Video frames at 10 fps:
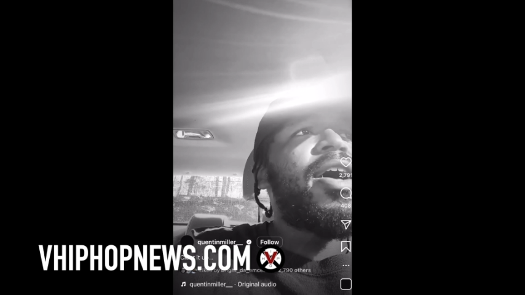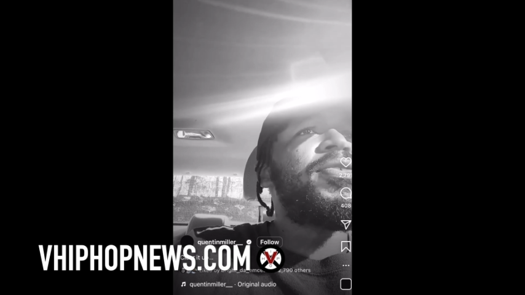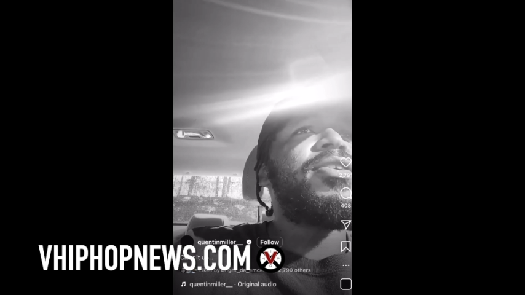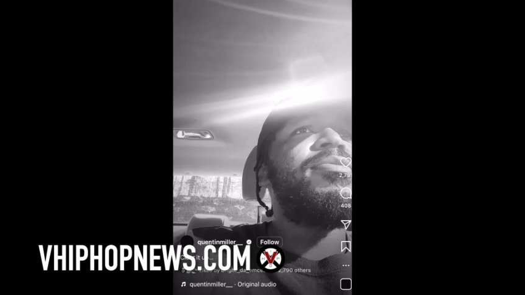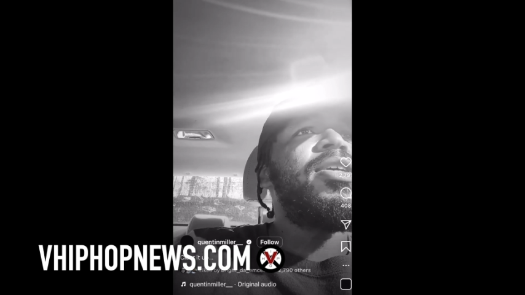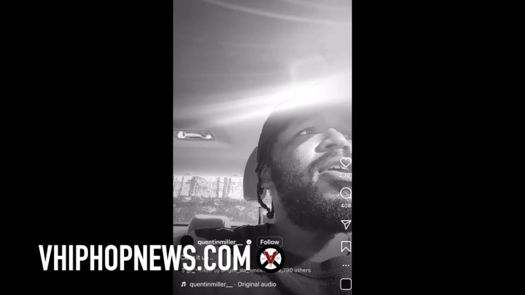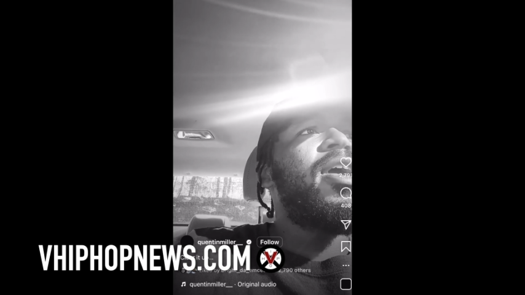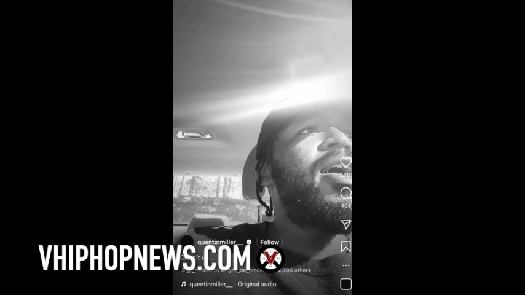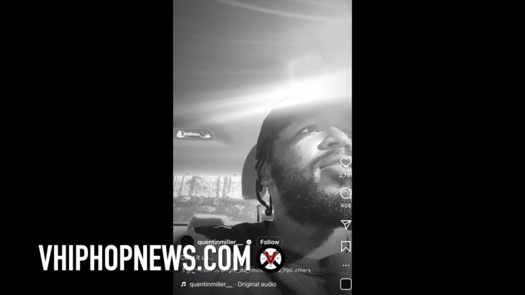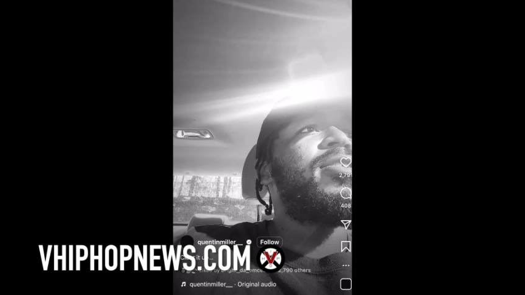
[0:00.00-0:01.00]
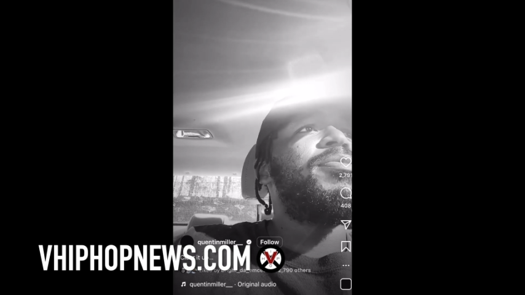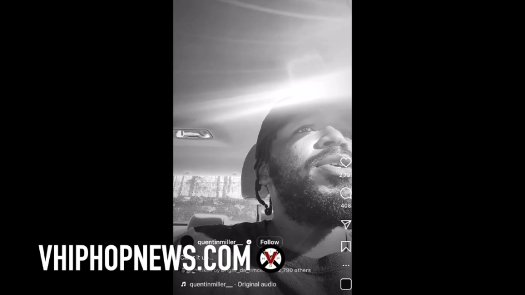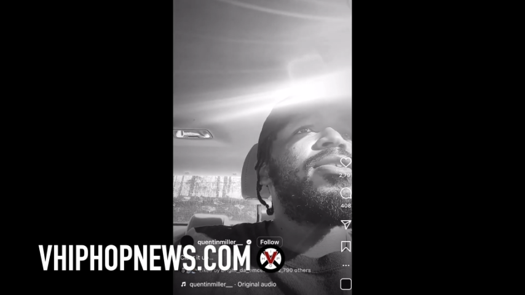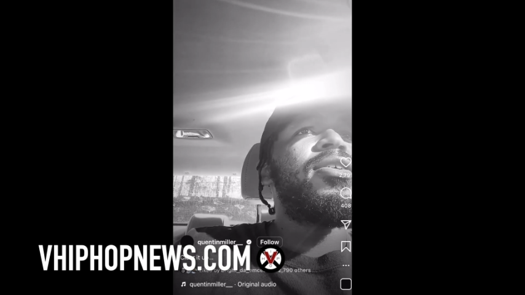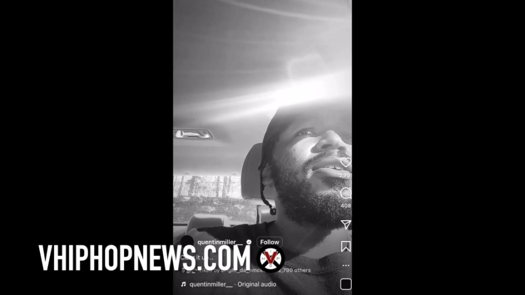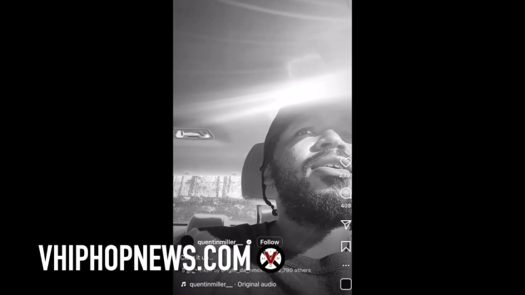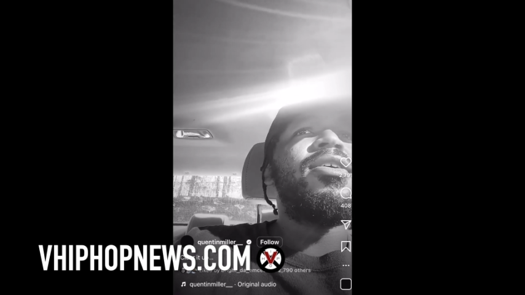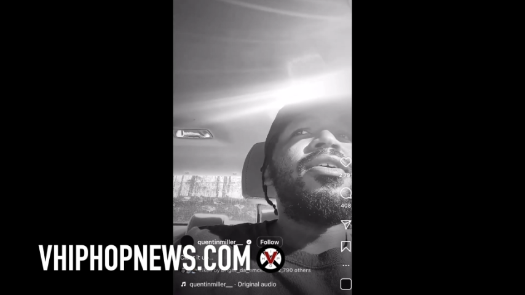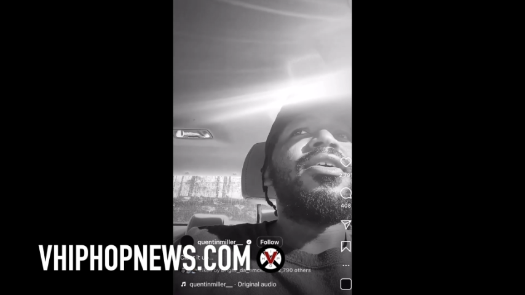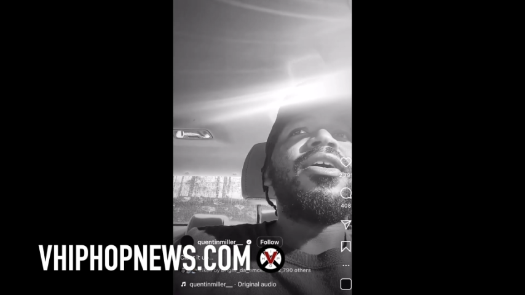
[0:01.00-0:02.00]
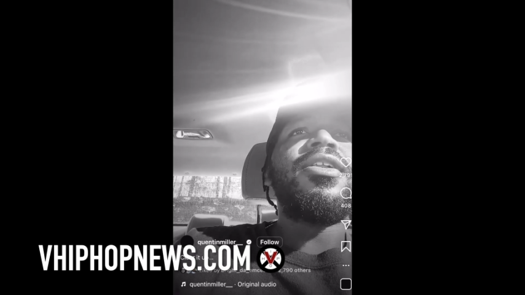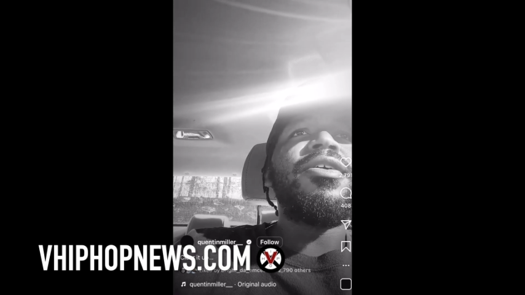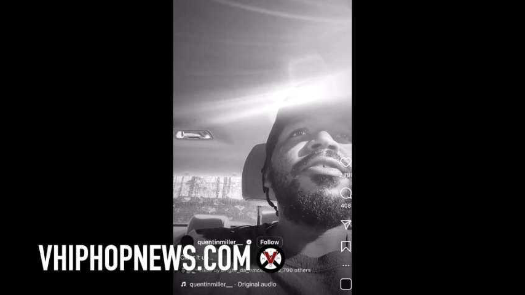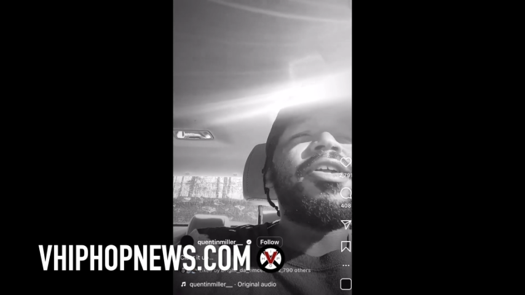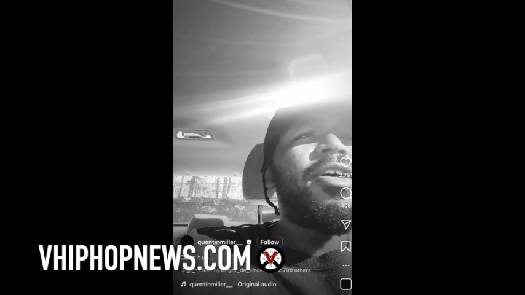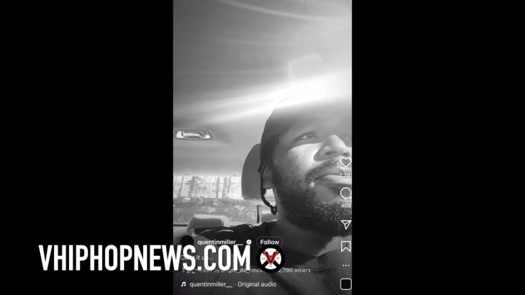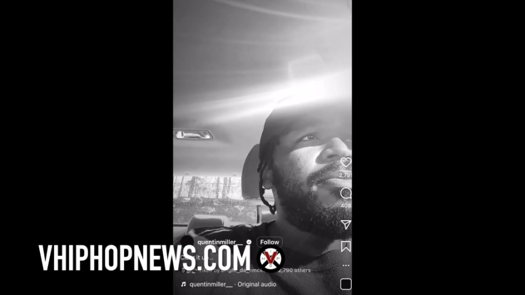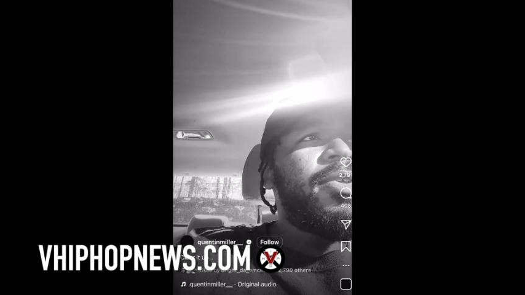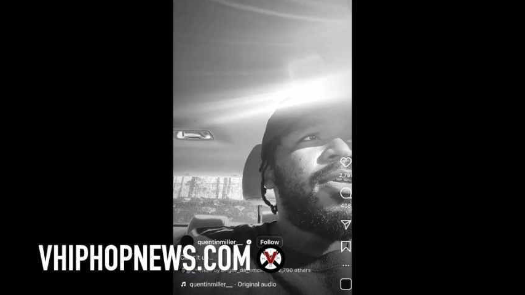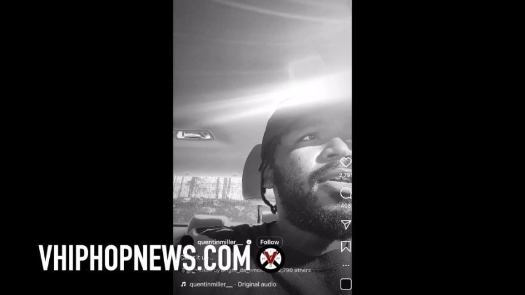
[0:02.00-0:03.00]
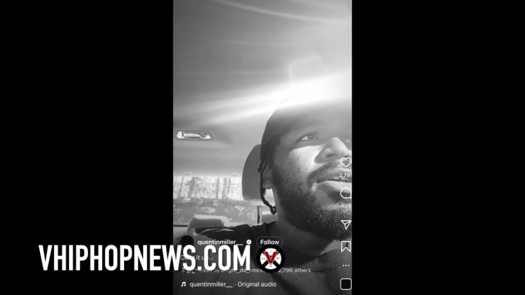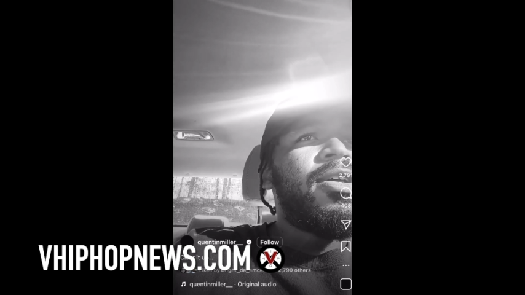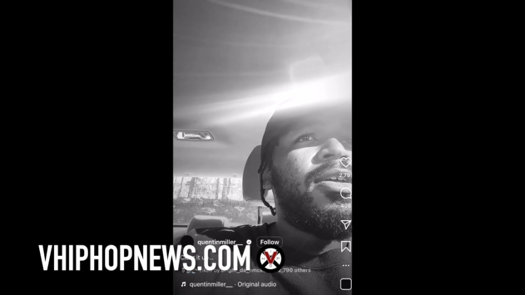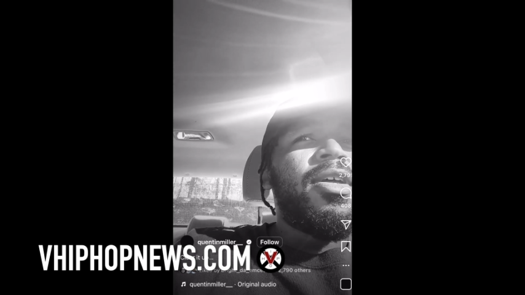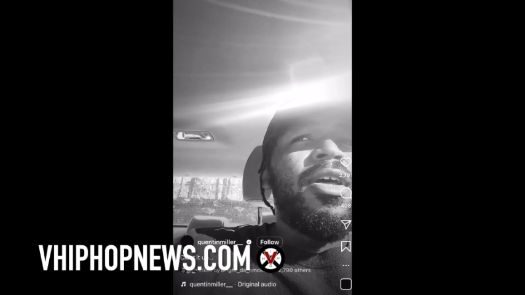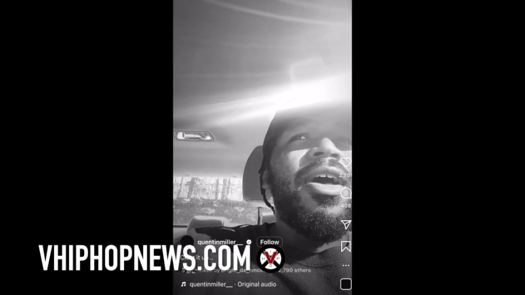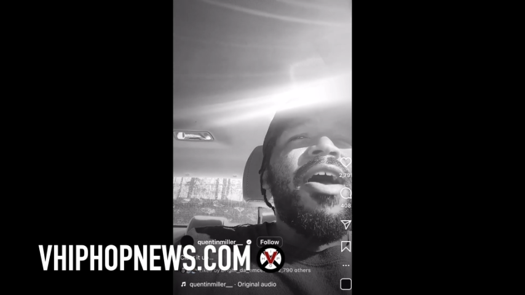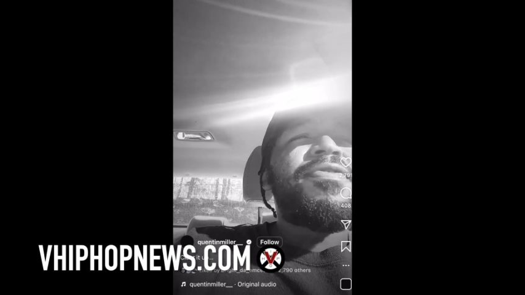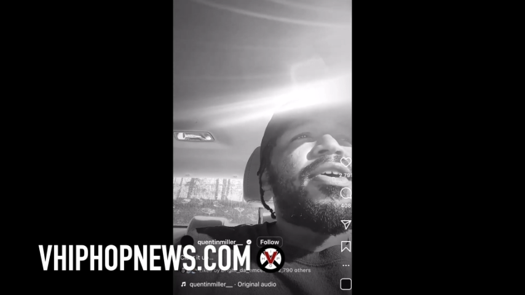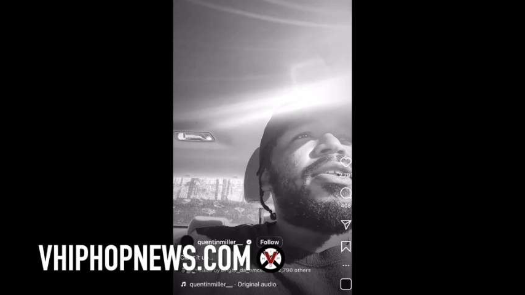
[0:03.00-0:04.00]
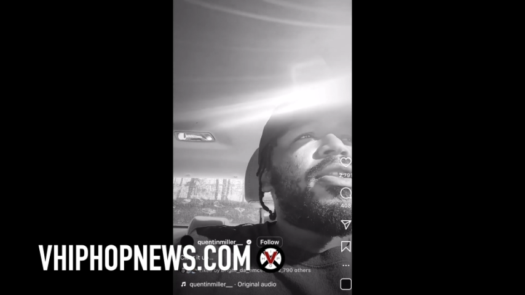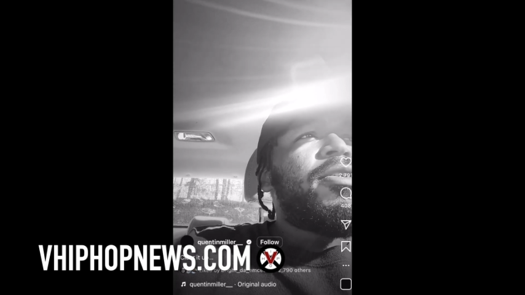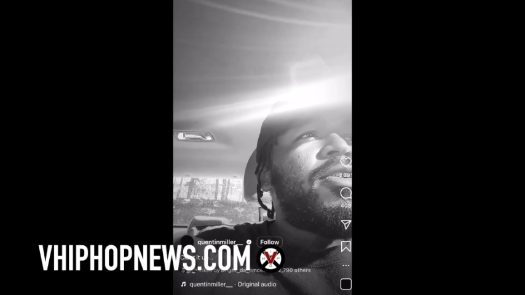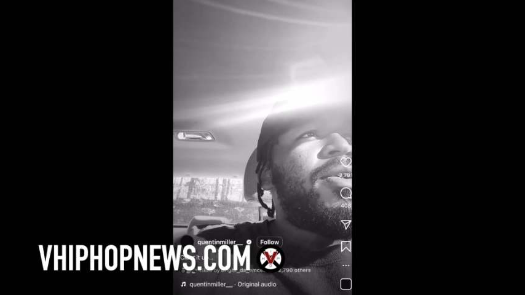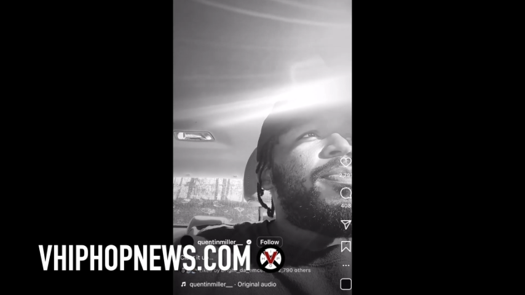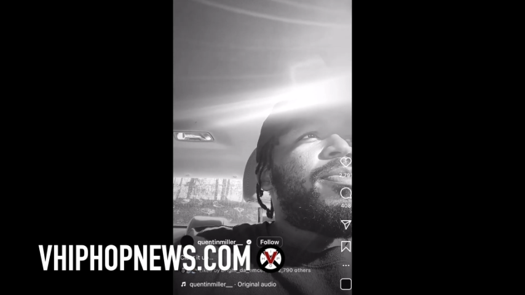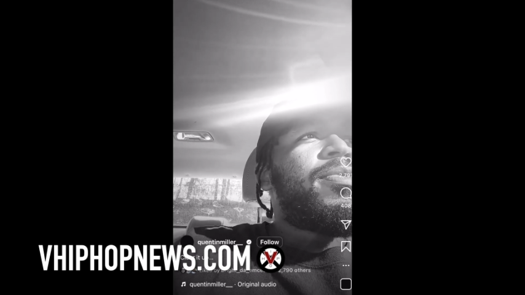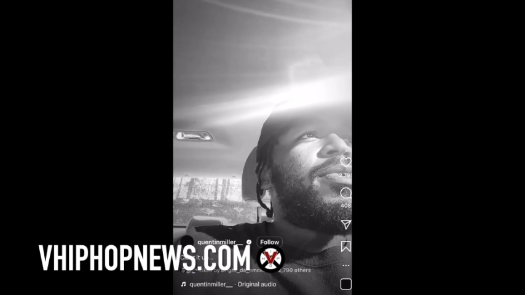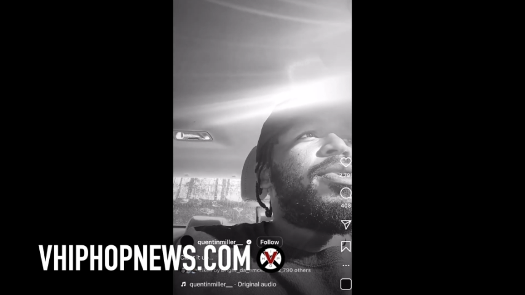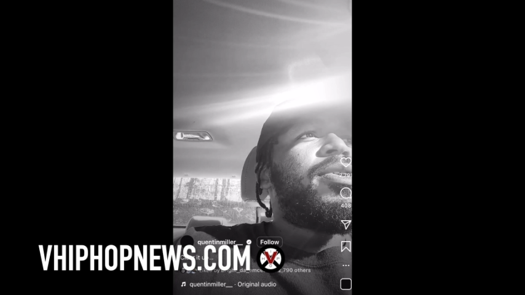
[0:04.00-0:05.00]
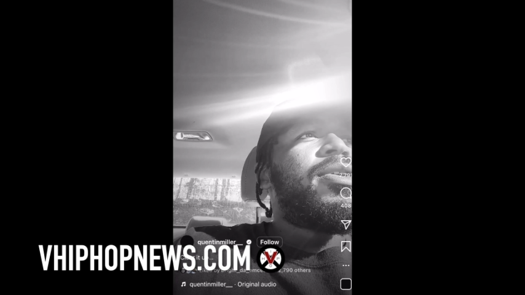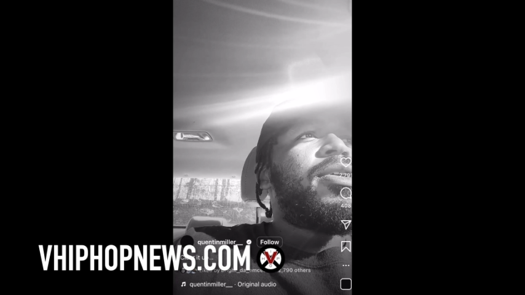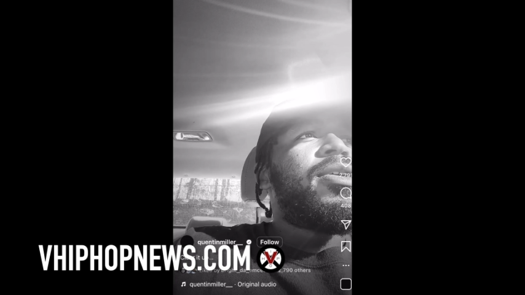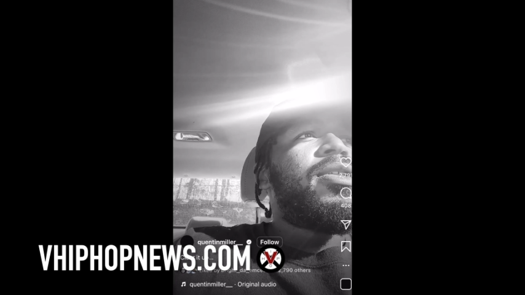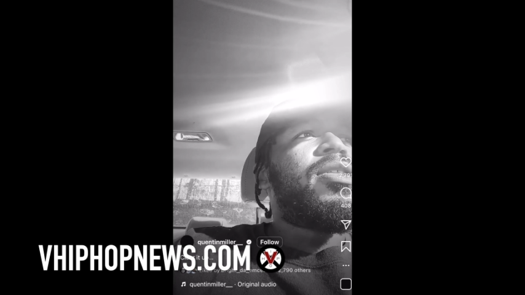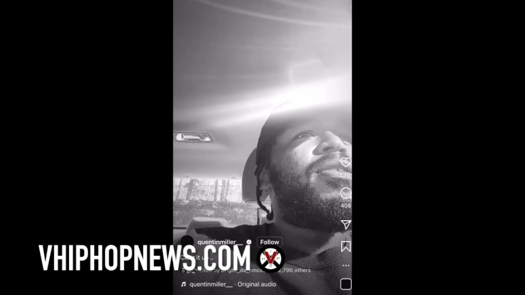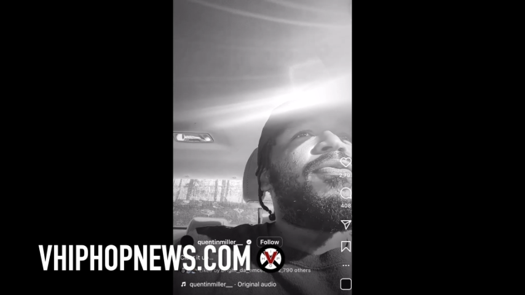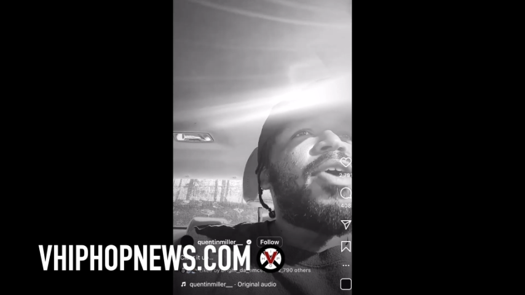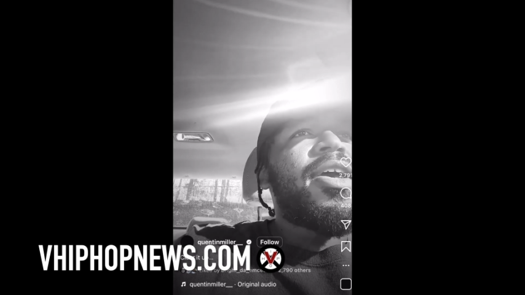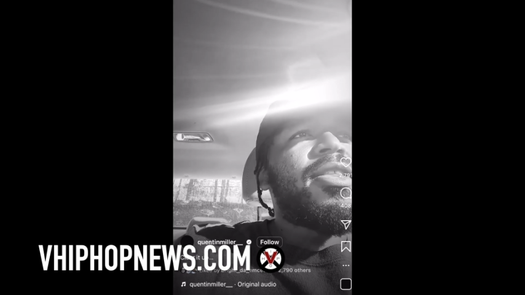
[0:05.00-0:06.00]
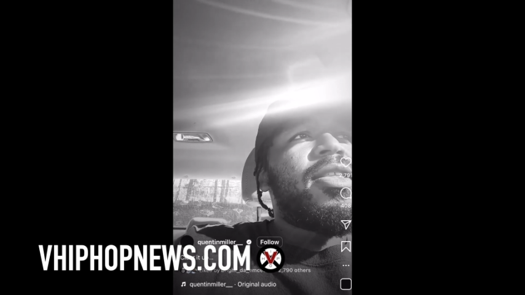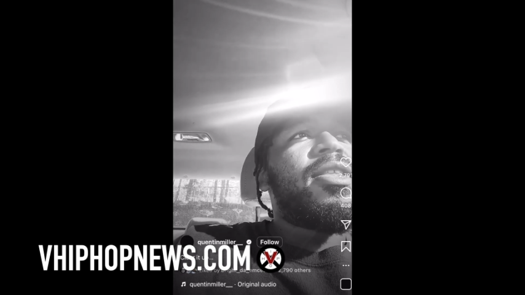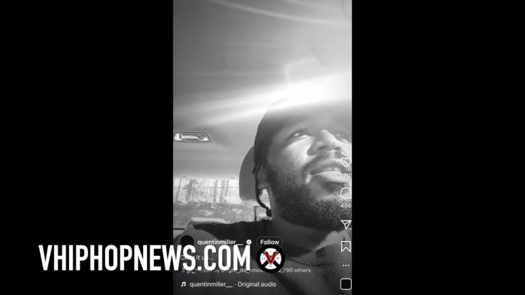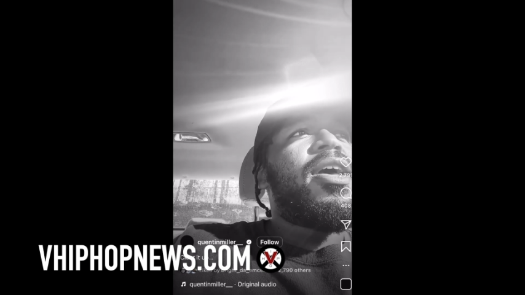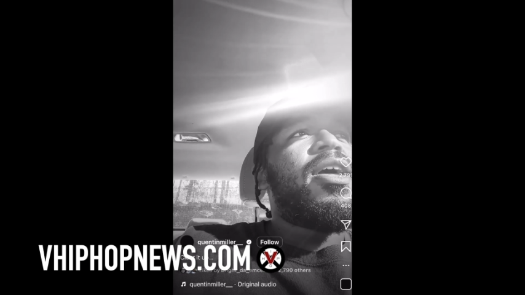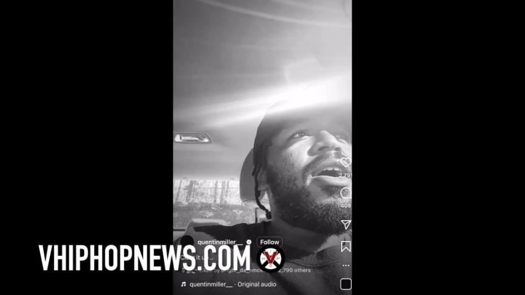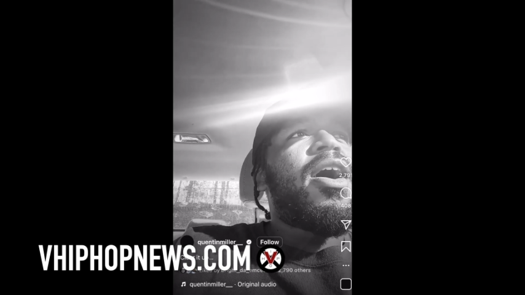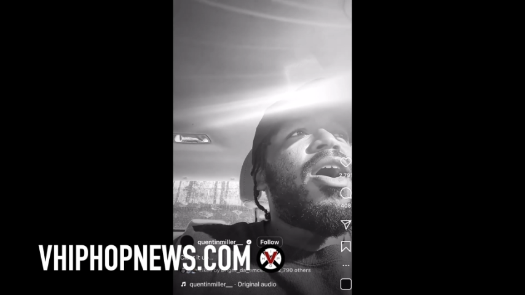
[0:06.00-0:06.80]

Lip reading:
[unreadable: no face in view]